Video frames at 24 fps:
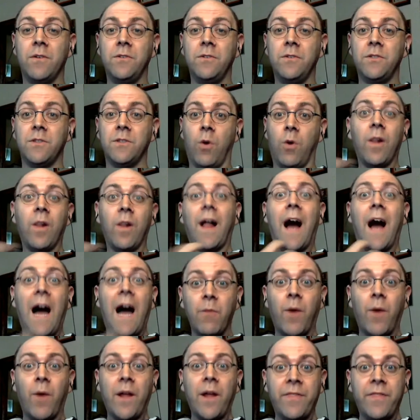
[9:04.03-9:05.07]
All I
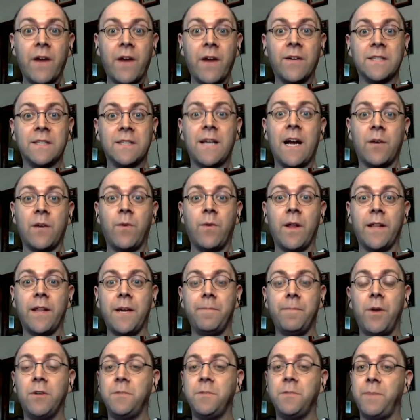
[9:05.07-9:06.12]
want there is high quality
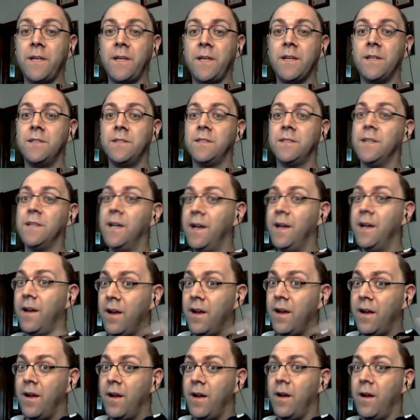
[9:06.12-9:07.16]
posts, because
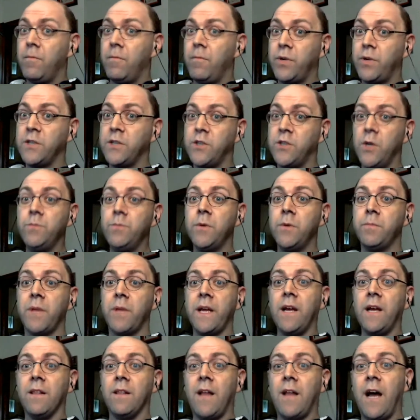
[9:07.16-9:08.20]
presumably a
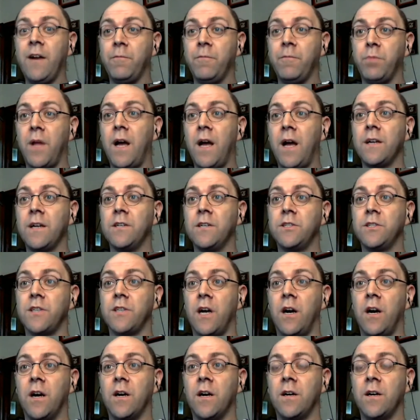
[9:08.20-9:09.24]
lot of bloggers
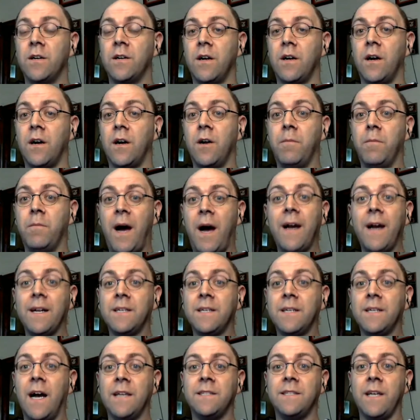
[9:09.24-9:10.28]
are
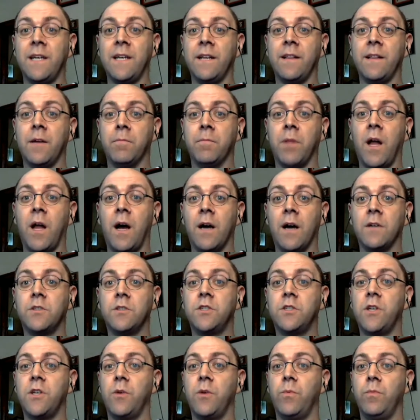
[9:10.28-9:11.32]
monetizing their blogs,
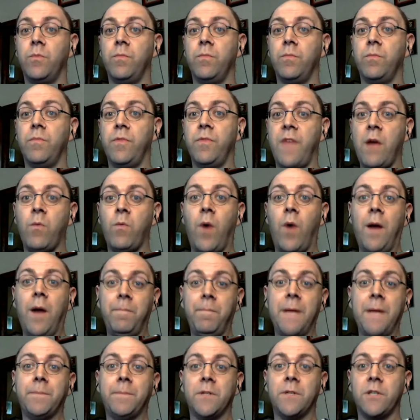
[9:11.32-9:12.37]
so they want
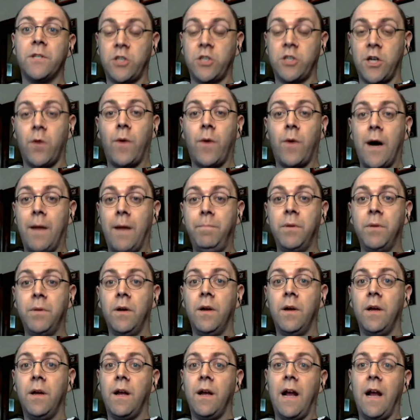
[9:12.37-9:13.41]
people to show up,
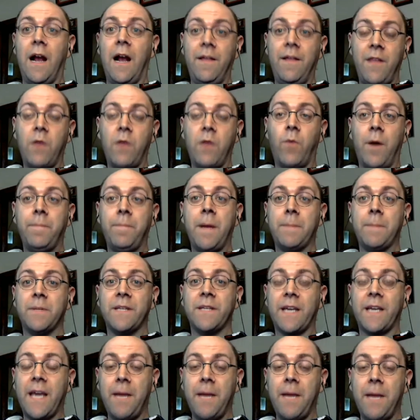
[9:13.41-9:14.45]
and they want people to
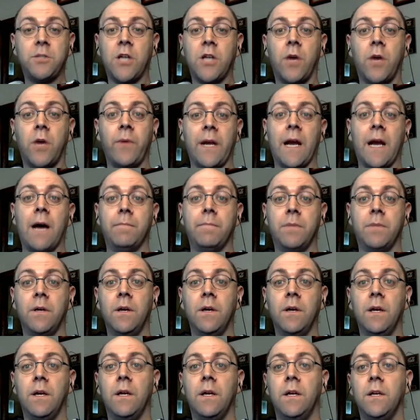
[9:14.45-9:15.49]
keep showing up.
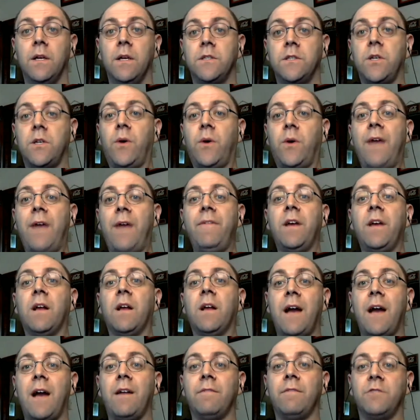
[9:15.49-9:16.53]
So having a
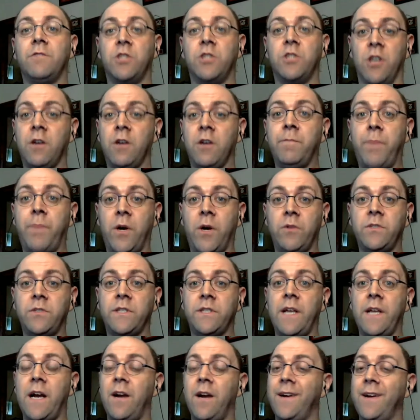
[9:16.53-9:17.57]
lot of junk posts
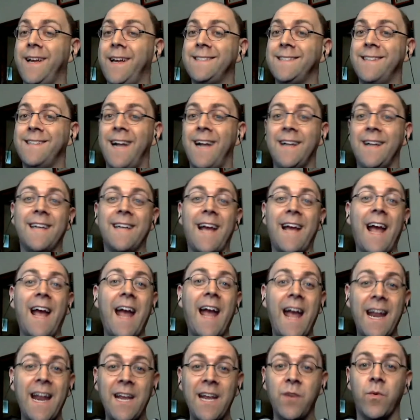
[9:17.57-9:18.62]
there is not to
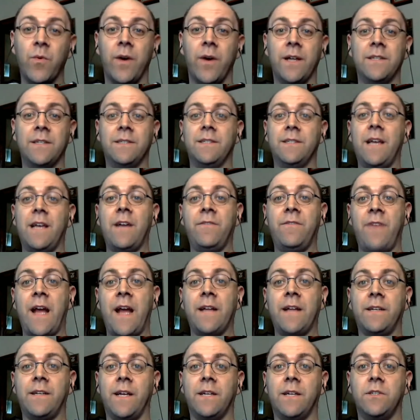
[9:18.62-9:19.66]
anyone's
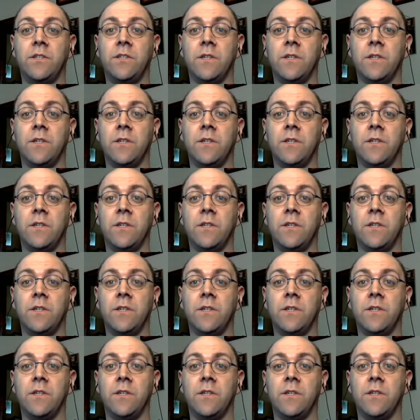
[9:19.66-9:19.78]
advantage.